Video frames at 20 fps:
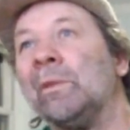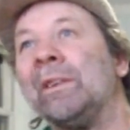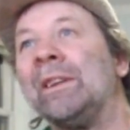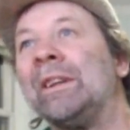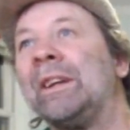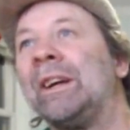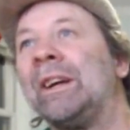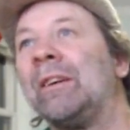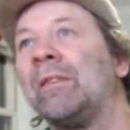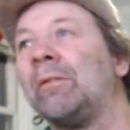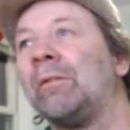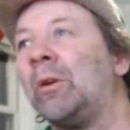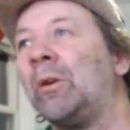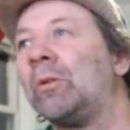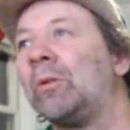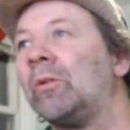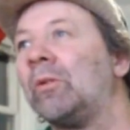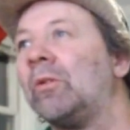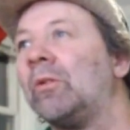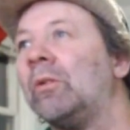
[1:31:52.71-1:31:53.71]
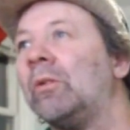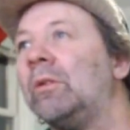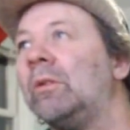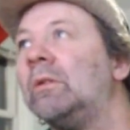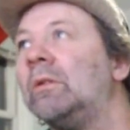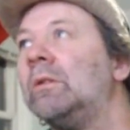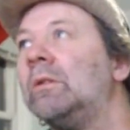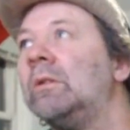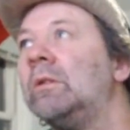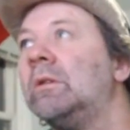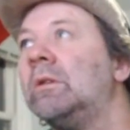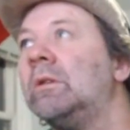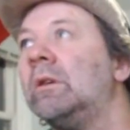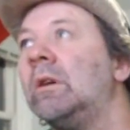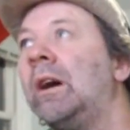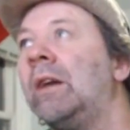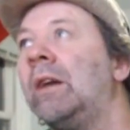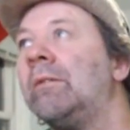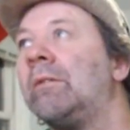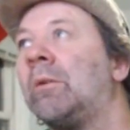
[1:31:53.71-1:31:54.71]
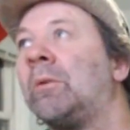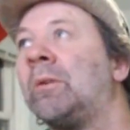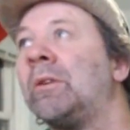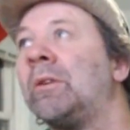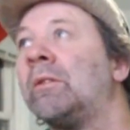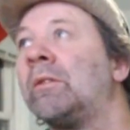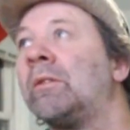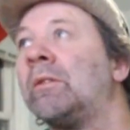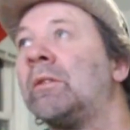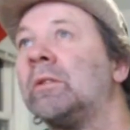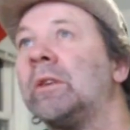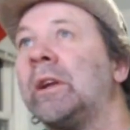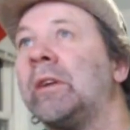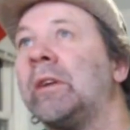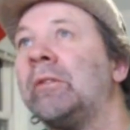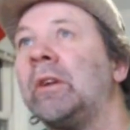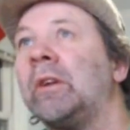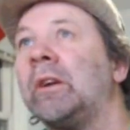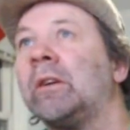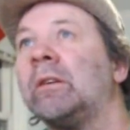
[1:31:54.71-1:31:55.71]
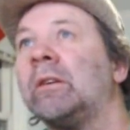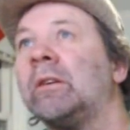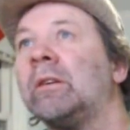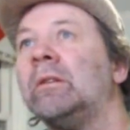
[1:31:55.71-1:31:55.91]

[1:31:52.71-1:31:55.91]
Later, folks. Have a wonderful evening.